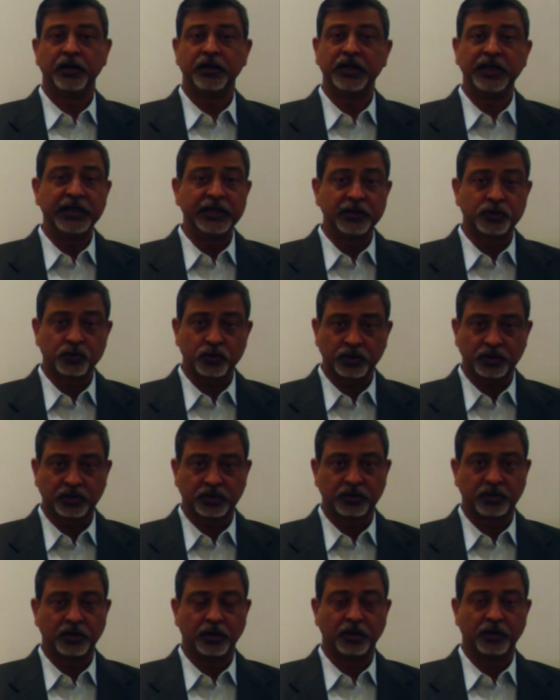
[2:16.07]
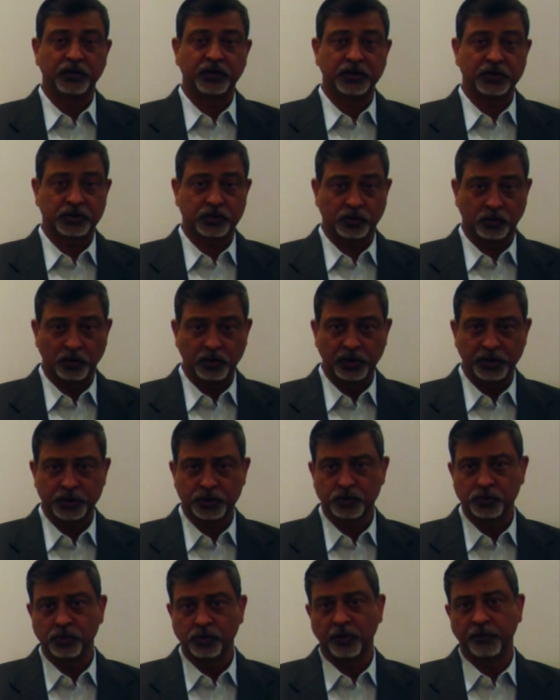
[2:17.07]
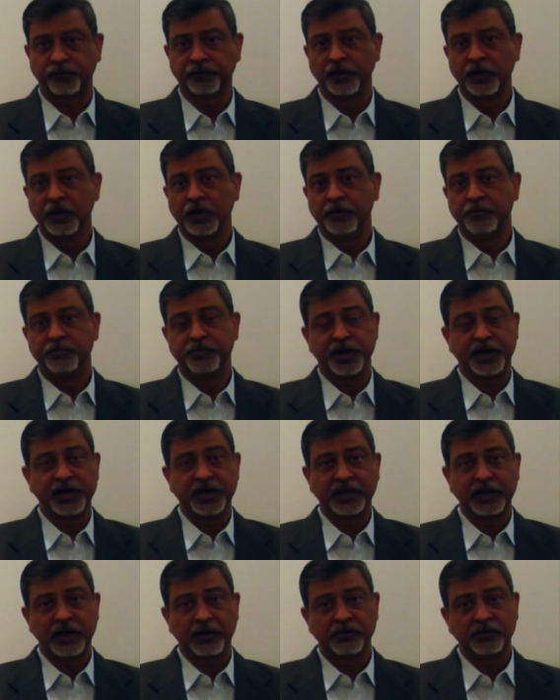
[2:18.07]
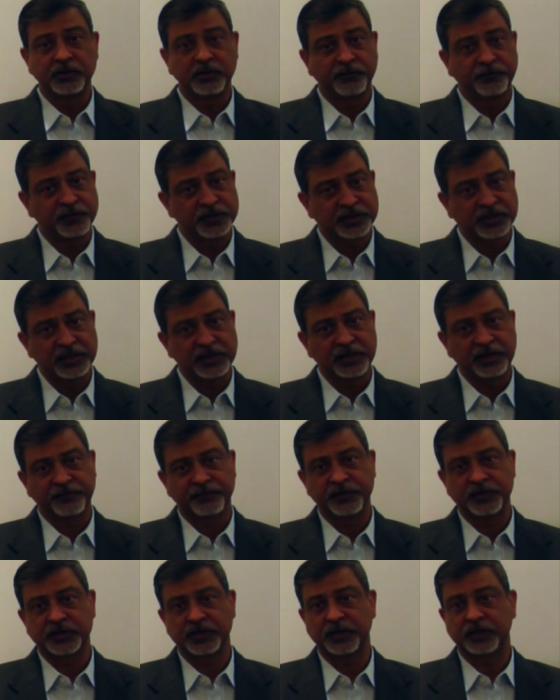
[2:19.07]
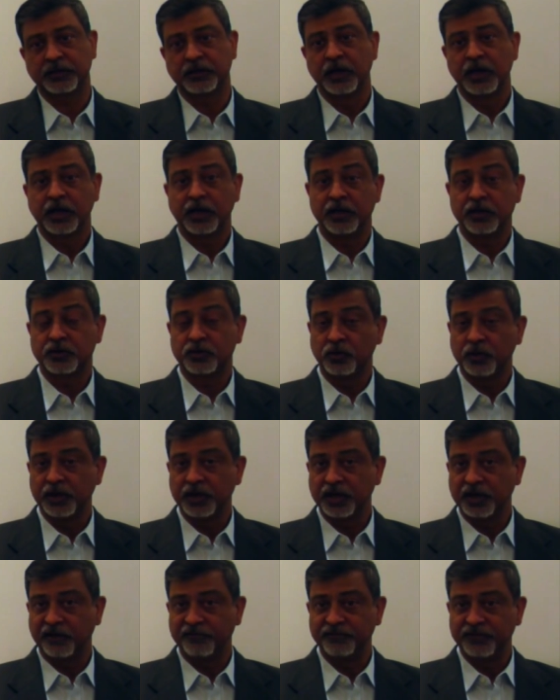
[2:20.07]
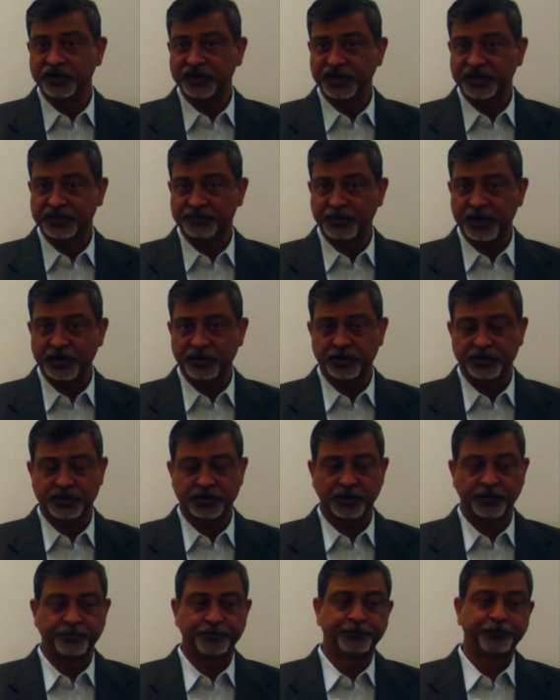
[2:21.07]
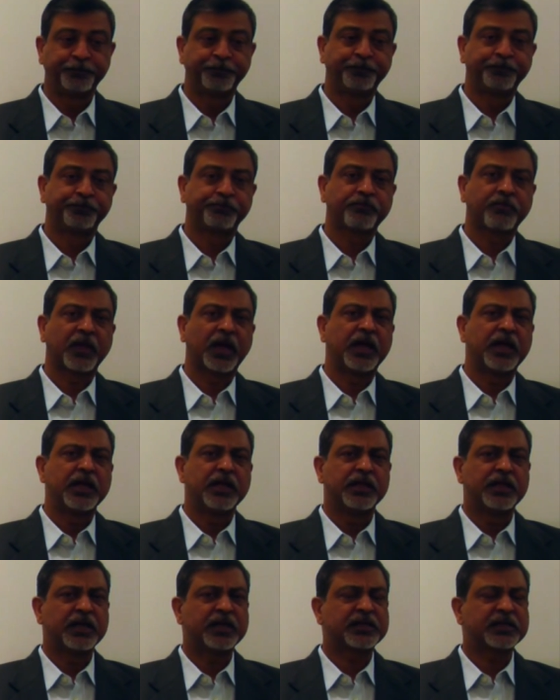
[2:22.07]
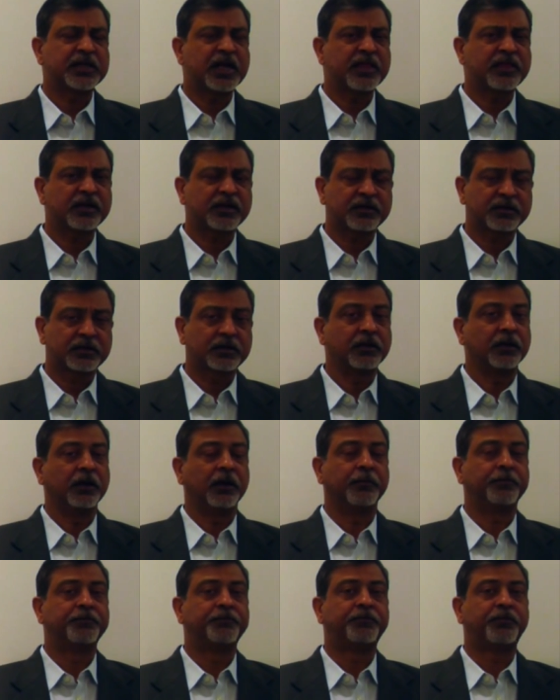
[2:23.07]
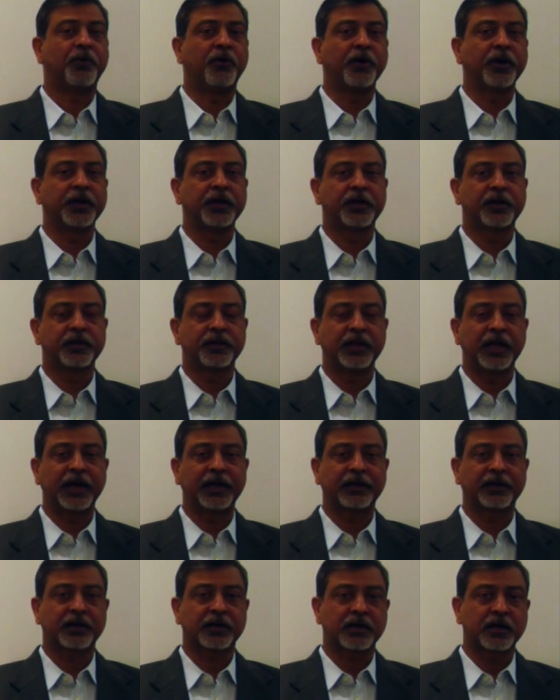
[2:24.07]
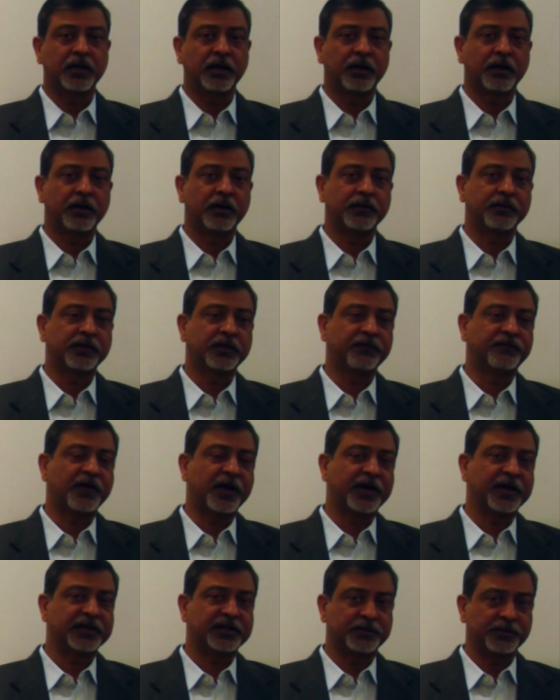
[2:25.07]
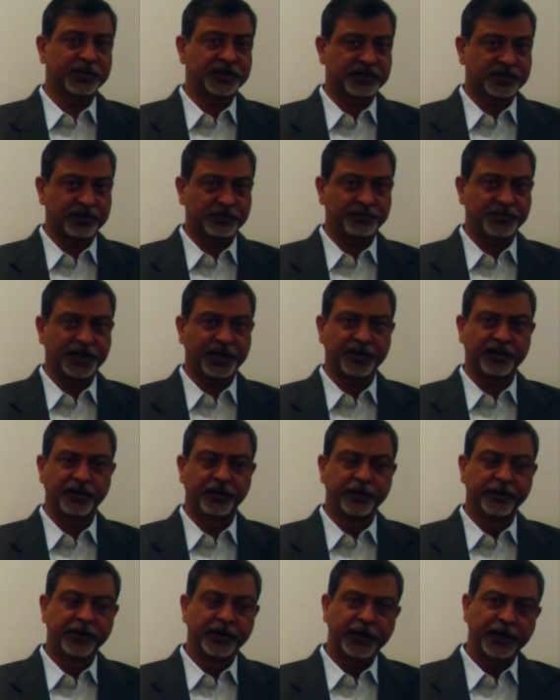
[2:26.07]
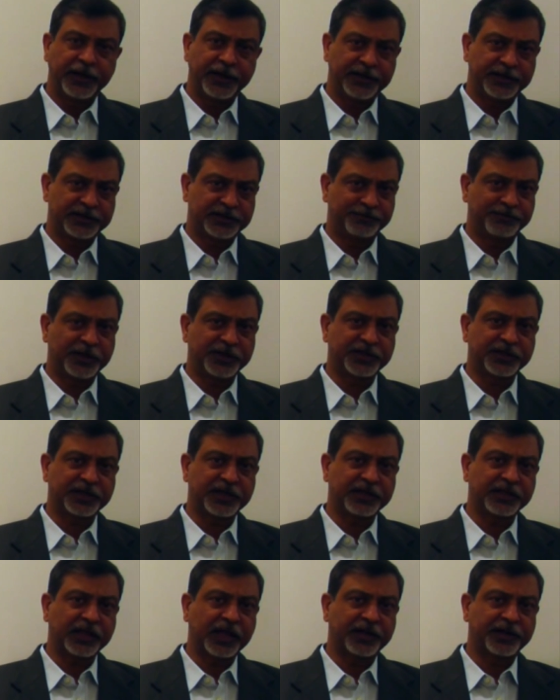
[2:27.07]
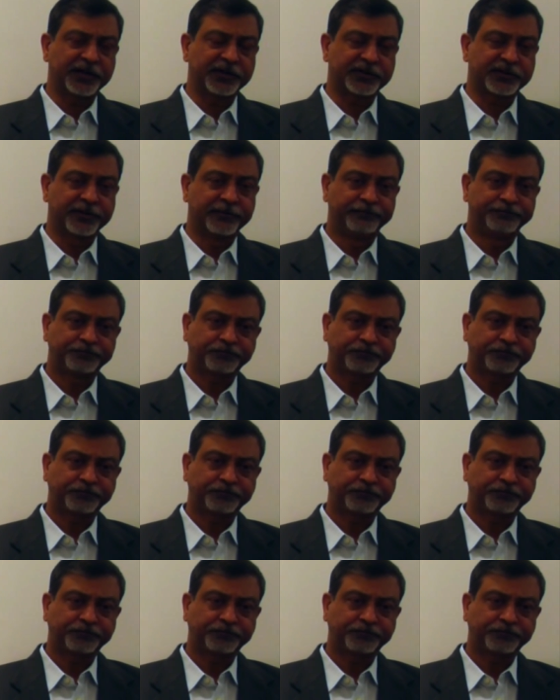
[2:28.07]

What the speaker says: deals with this whole issue of bringing down the fiscal deficit, controlling government expenditure. There's another point that the finance minister made in his budget, and that is